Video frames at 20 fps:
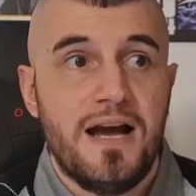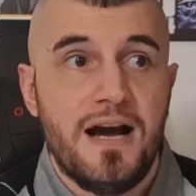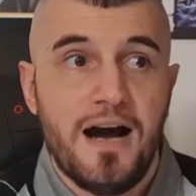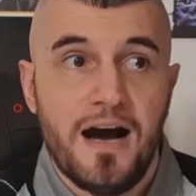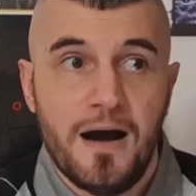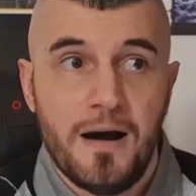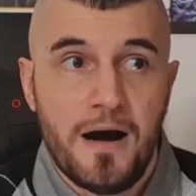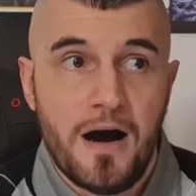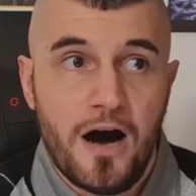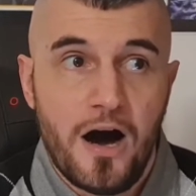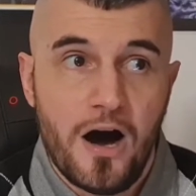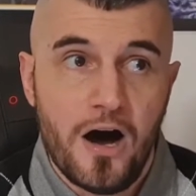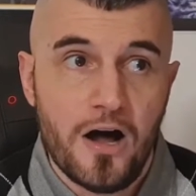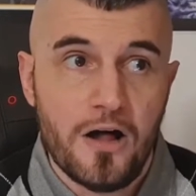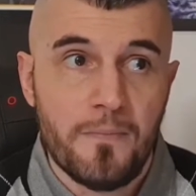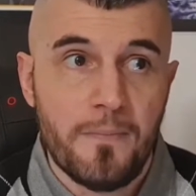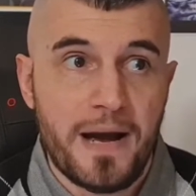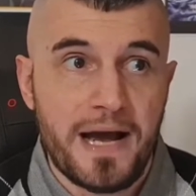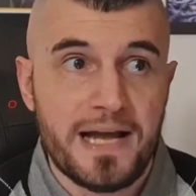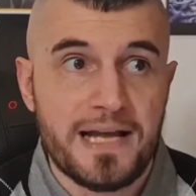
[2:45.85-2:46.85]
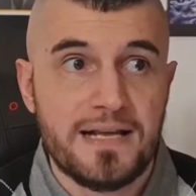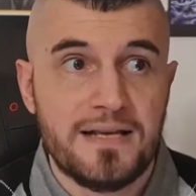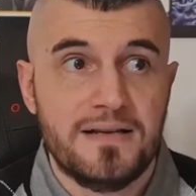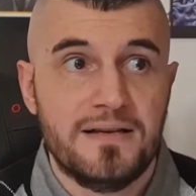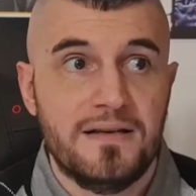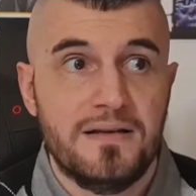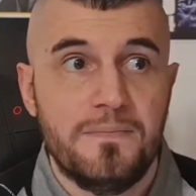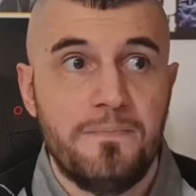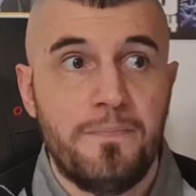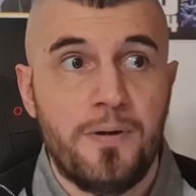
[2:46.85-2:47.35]
All my
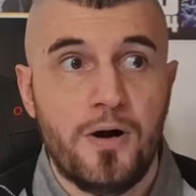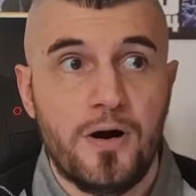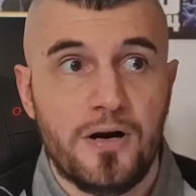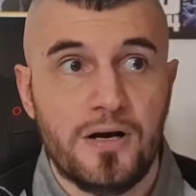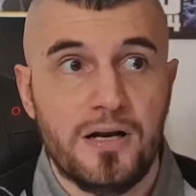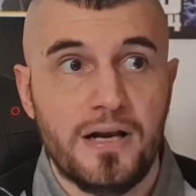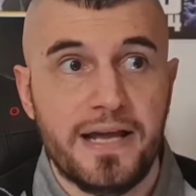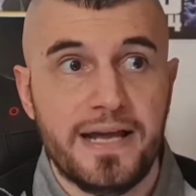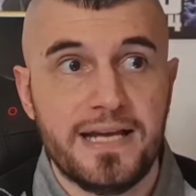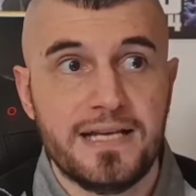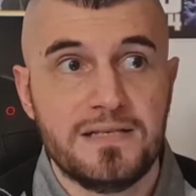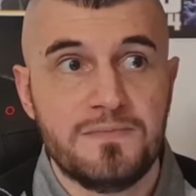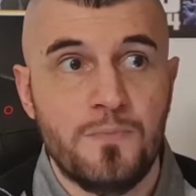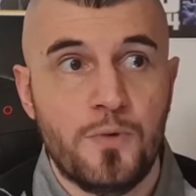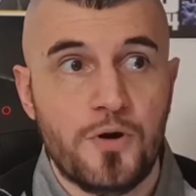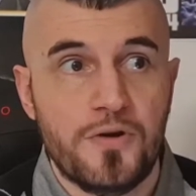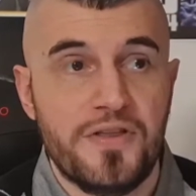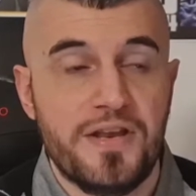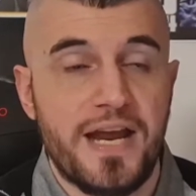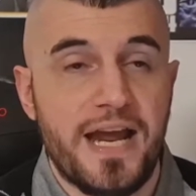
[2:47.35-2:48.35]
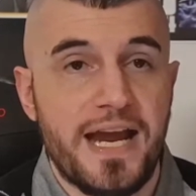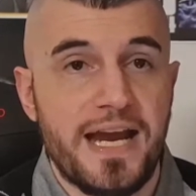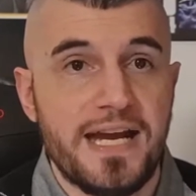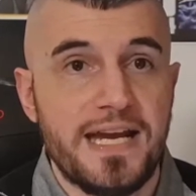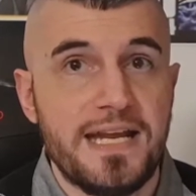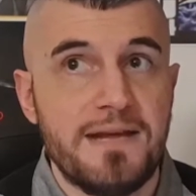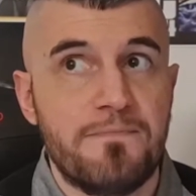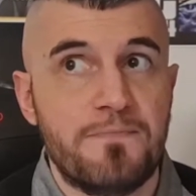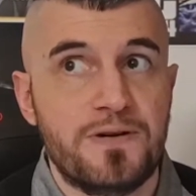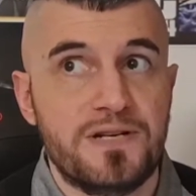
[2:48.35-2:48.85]
parlays, more than
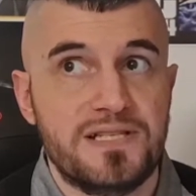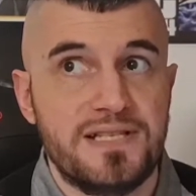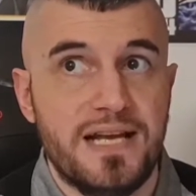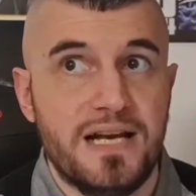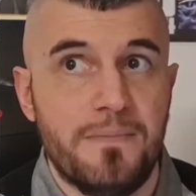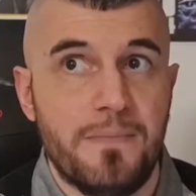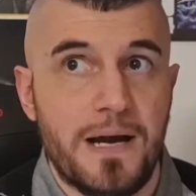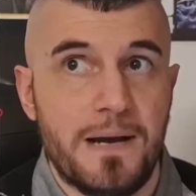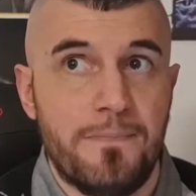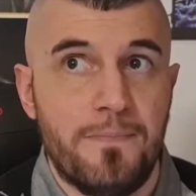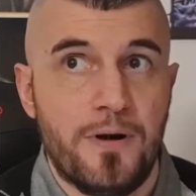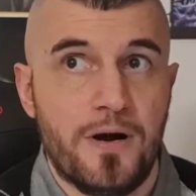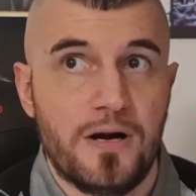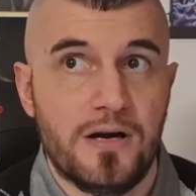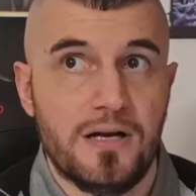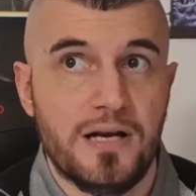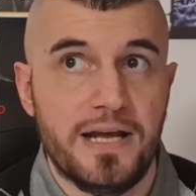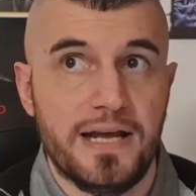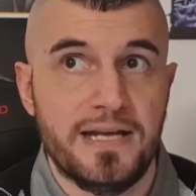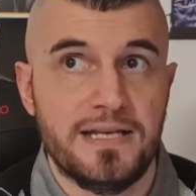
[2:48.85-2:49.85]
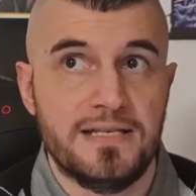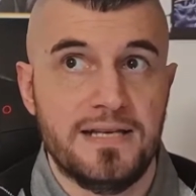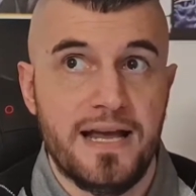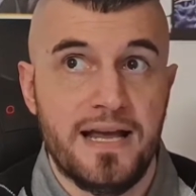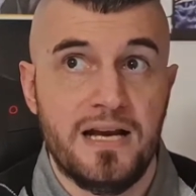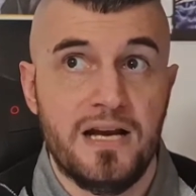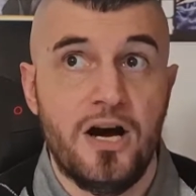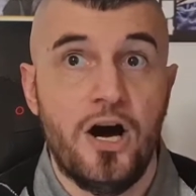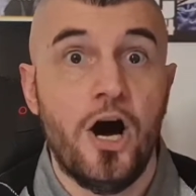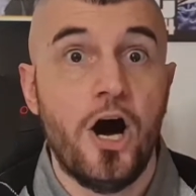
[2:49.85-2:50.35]
80% of my parlays
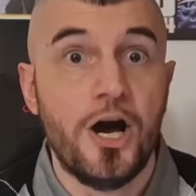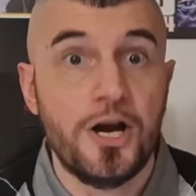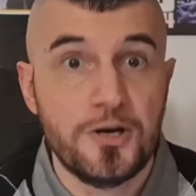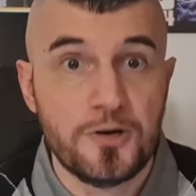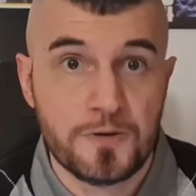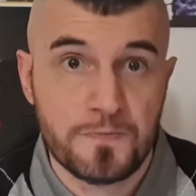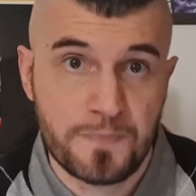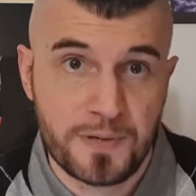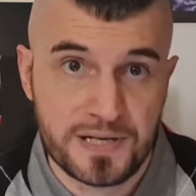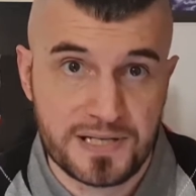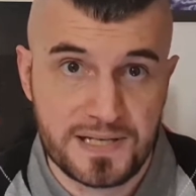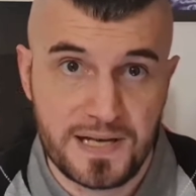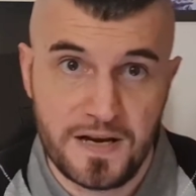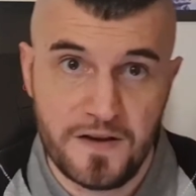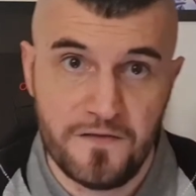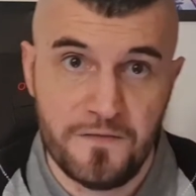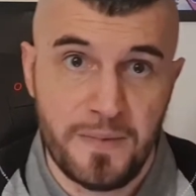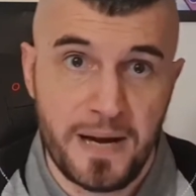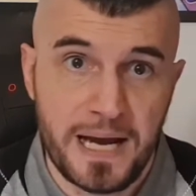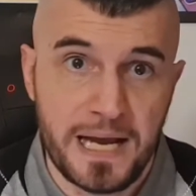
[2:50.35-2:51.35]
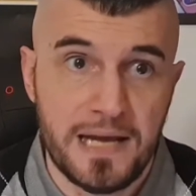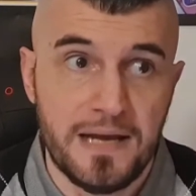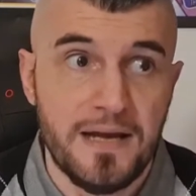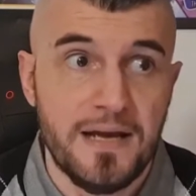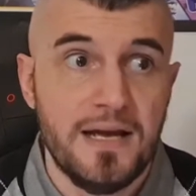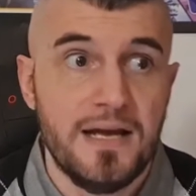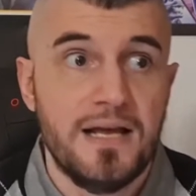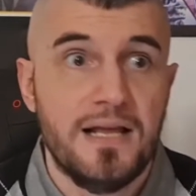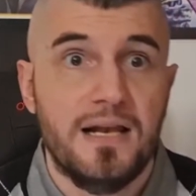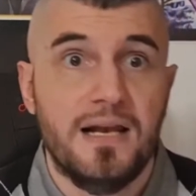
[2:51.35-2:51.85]
and 100% of my
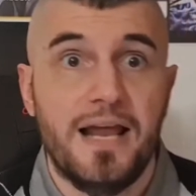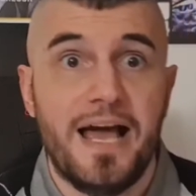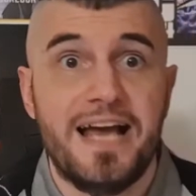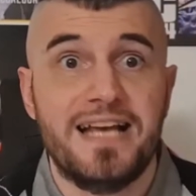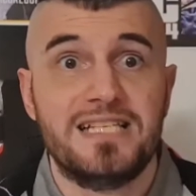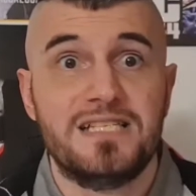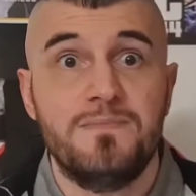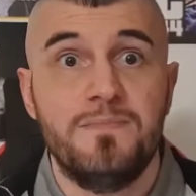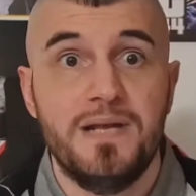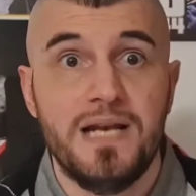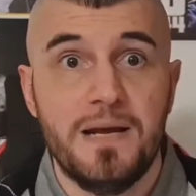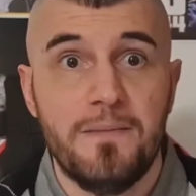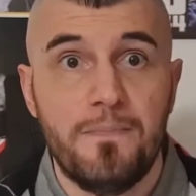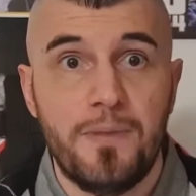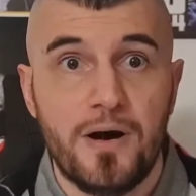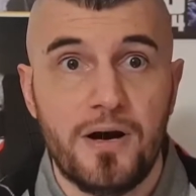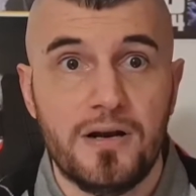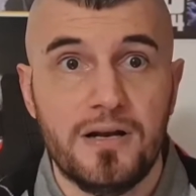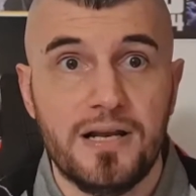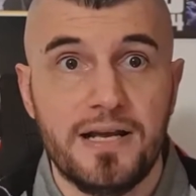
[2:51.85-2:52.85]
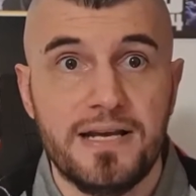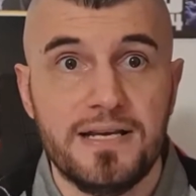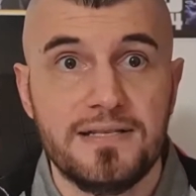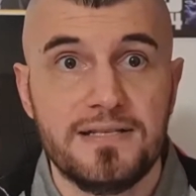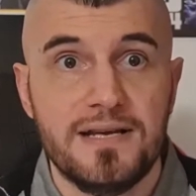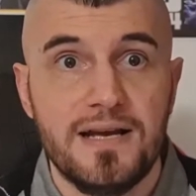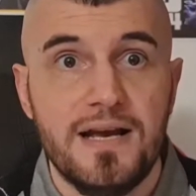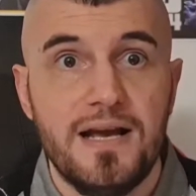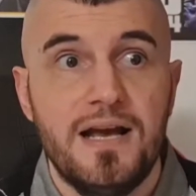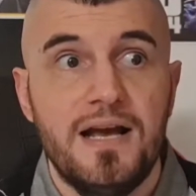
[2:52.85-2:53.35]
last minute
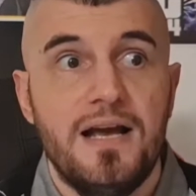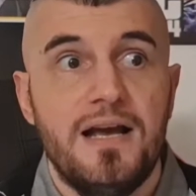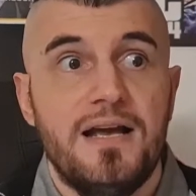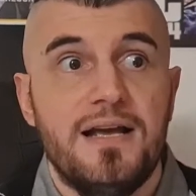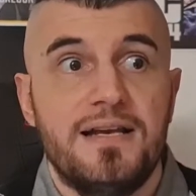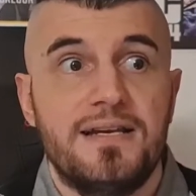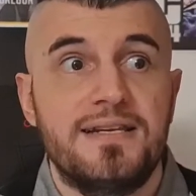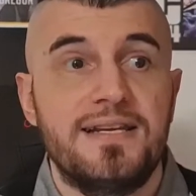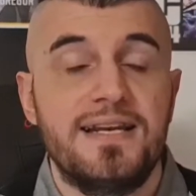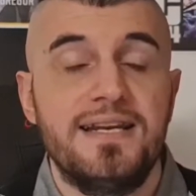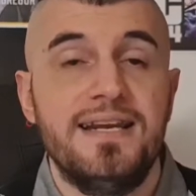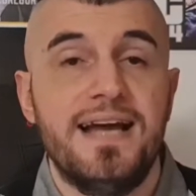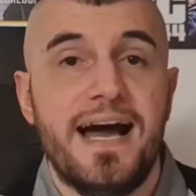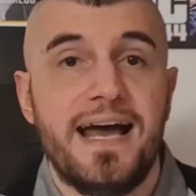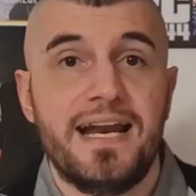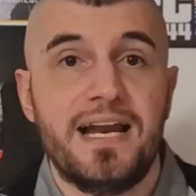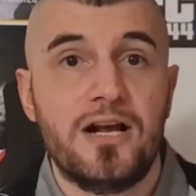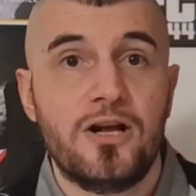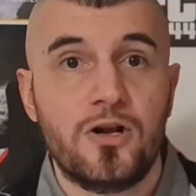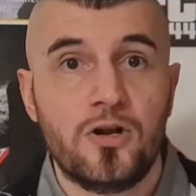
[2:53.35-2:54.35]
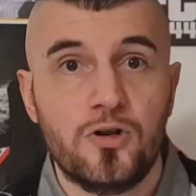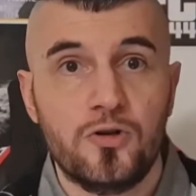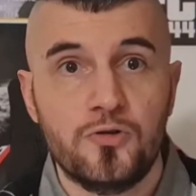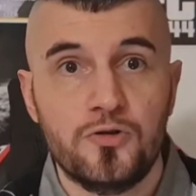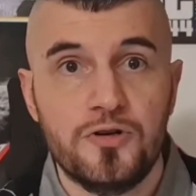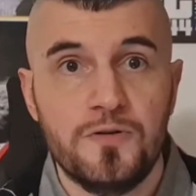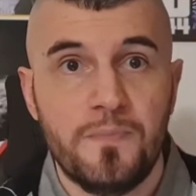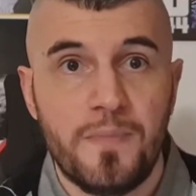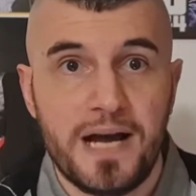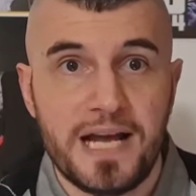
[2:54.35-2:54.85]
parlays did not
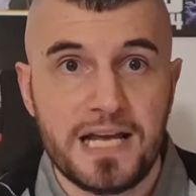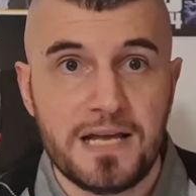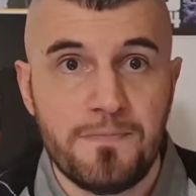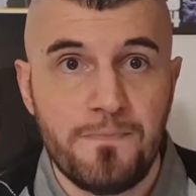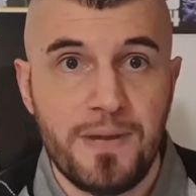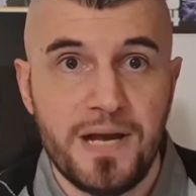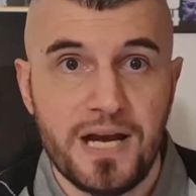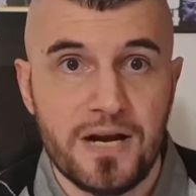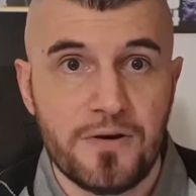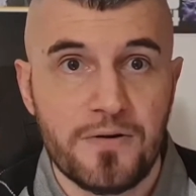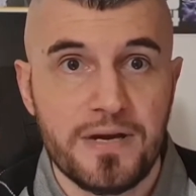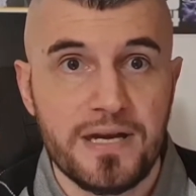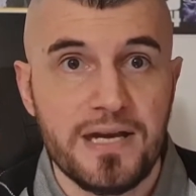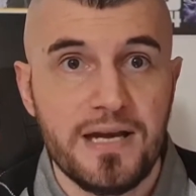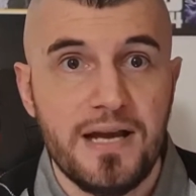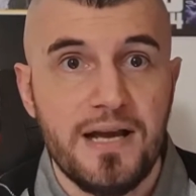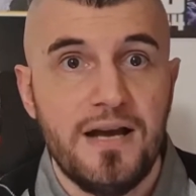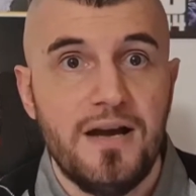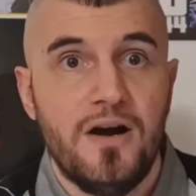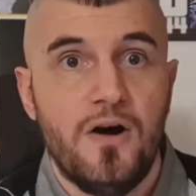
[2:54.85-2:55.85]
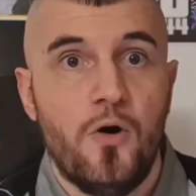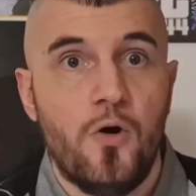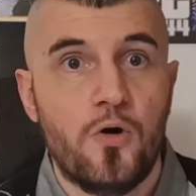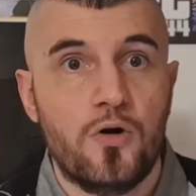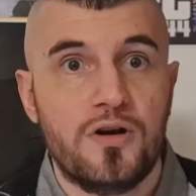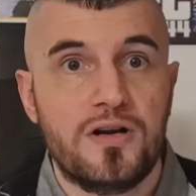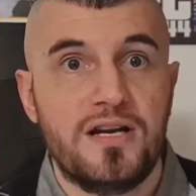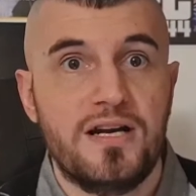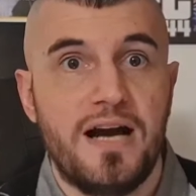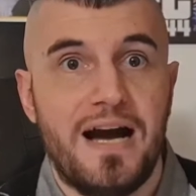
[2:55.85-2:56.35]
include Mike Perry
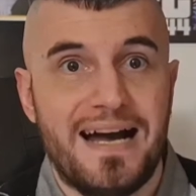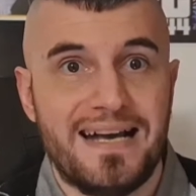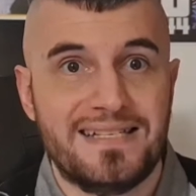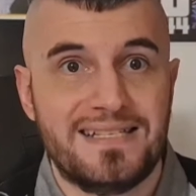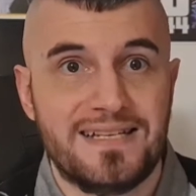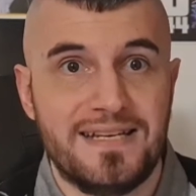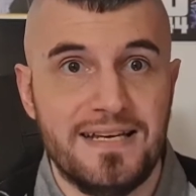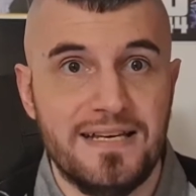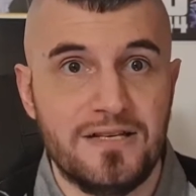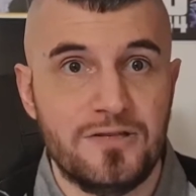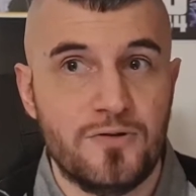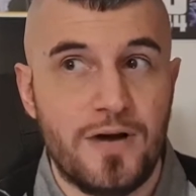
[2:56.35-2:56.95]
or Koski.